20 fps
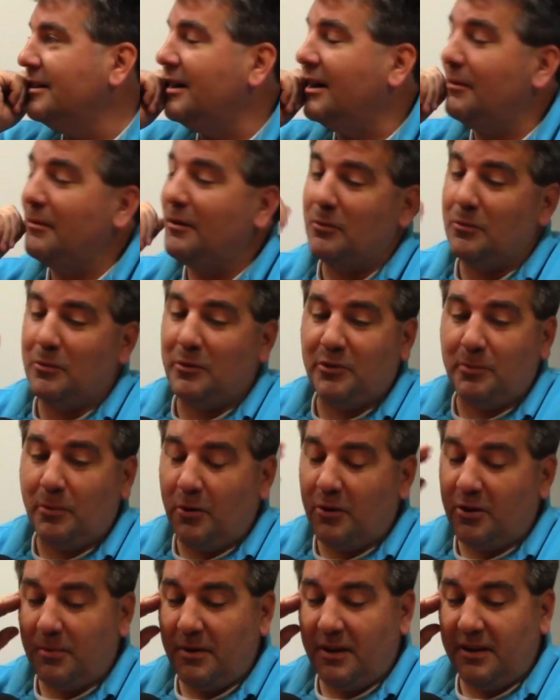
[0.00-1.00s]
And we
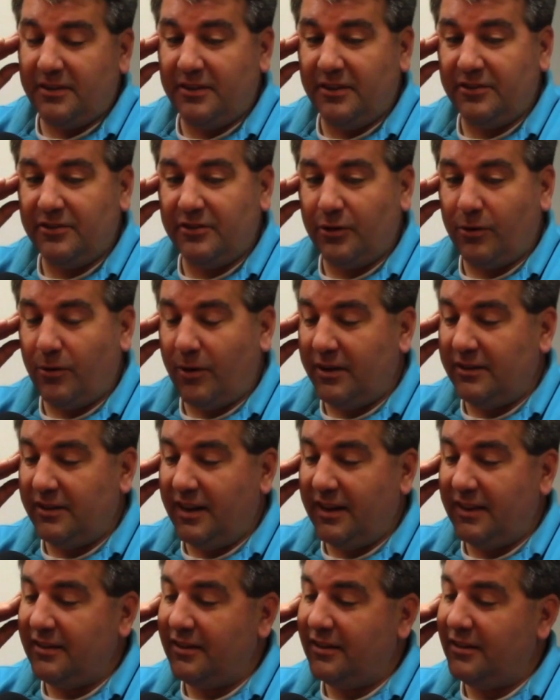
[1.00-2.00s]
spoke about this at great
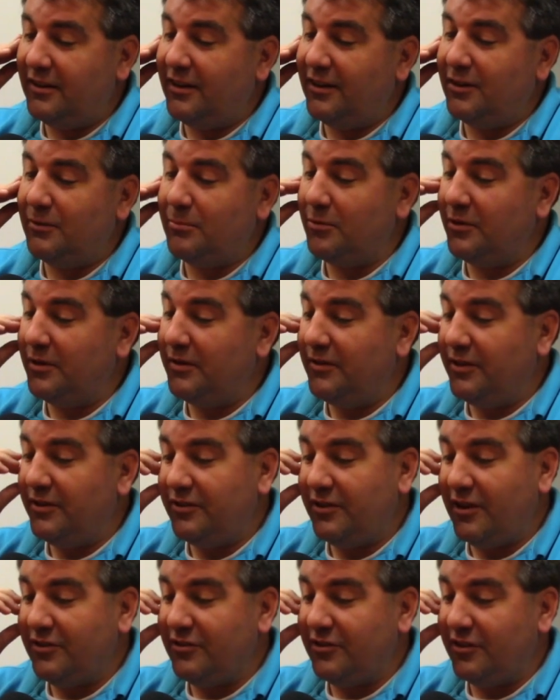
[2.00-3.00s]
length on a previous
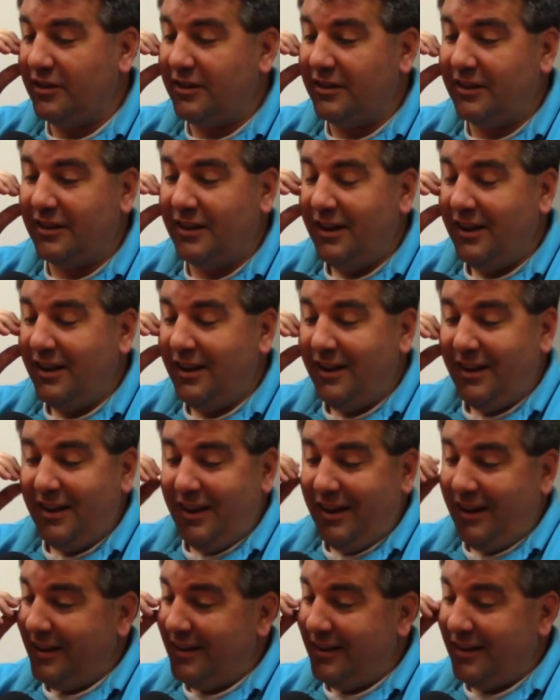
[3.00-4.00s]
session, and
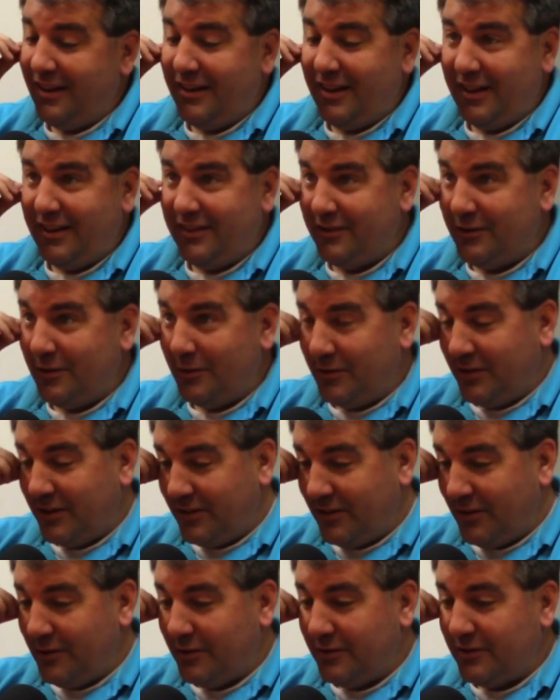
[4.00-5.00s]
I still
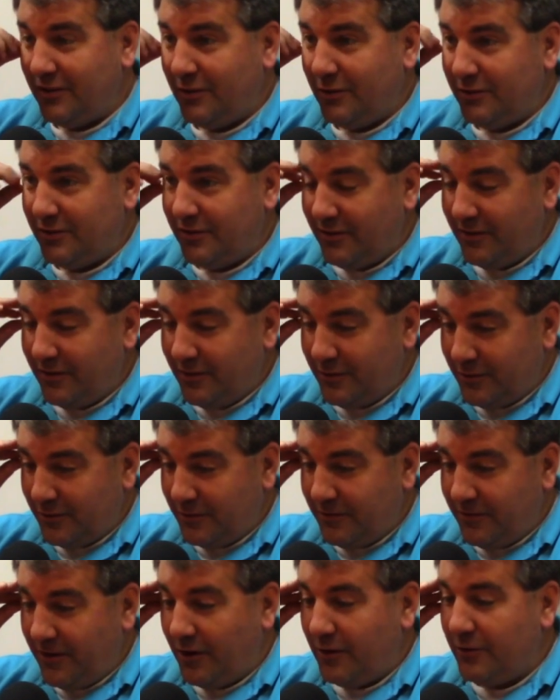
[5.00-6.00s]
think there's a
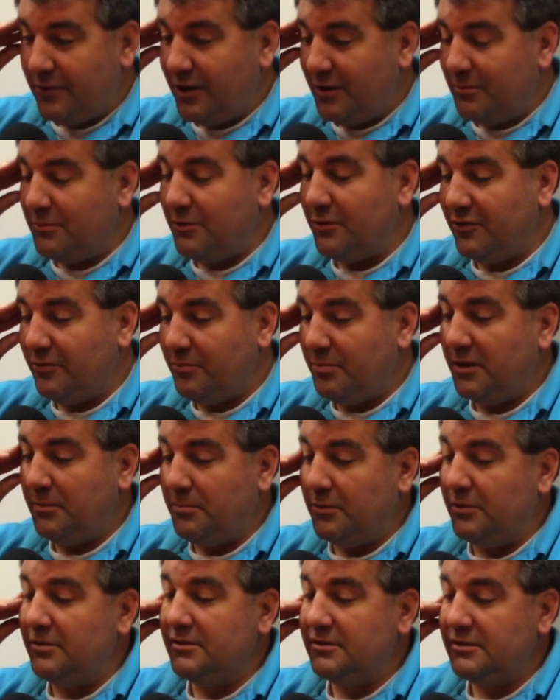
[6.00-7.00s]
fair number of
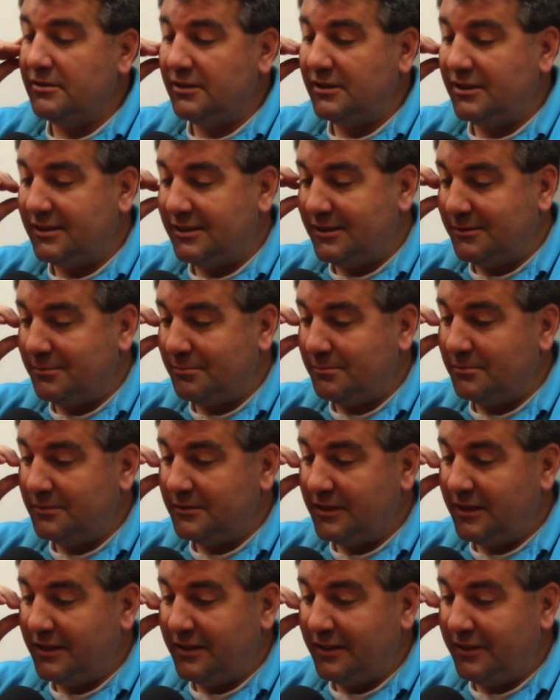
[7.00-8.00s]
people
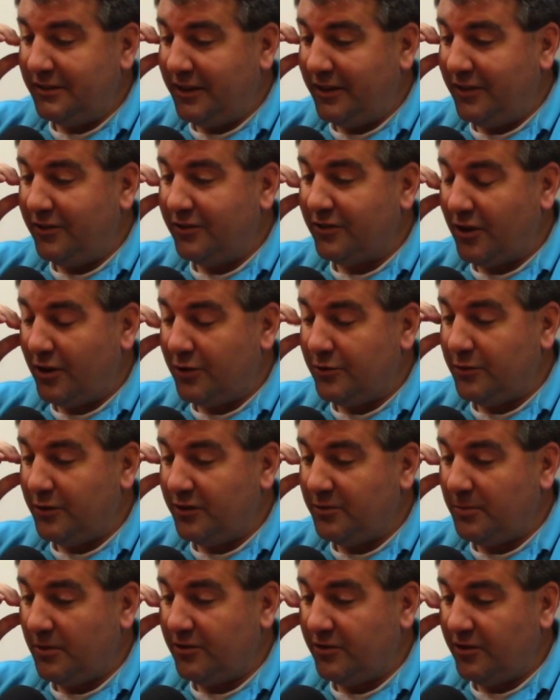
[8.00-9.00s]
in this country,
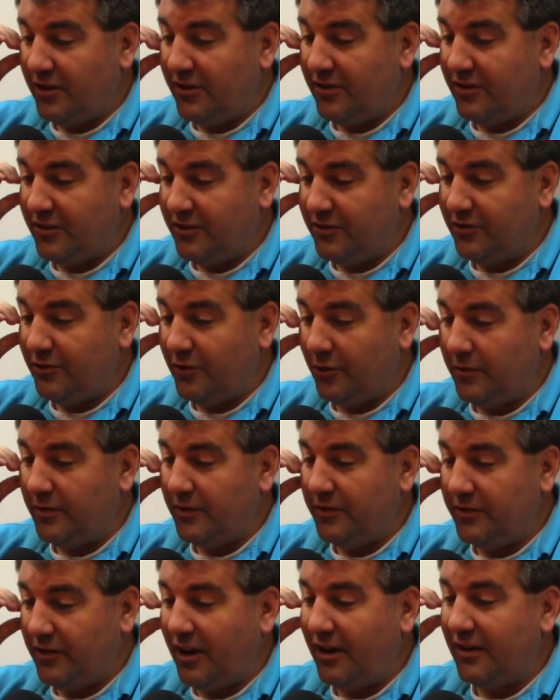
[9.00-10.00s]
especially on the
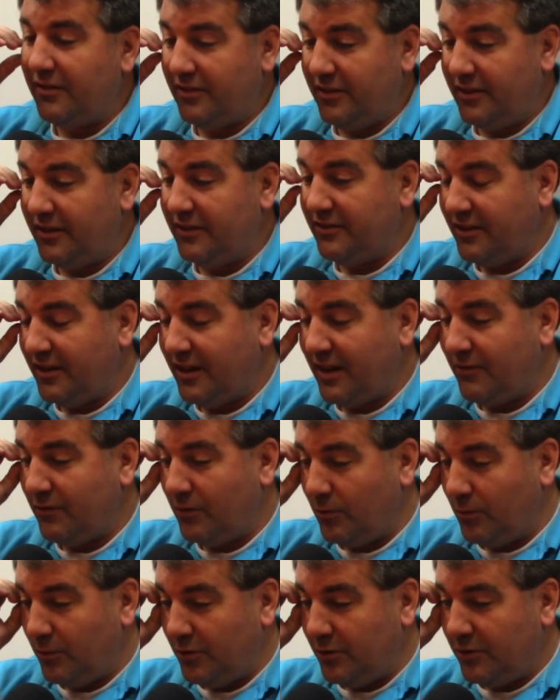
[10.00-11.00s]
conservative side of things, that have
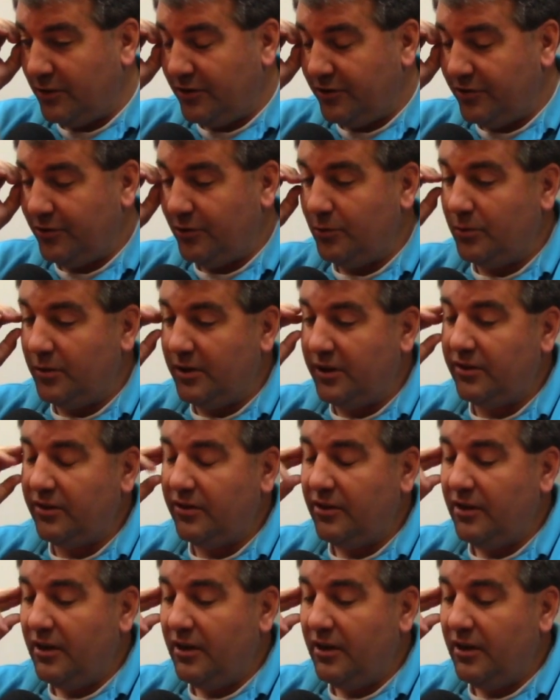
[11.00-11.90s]
a real issue with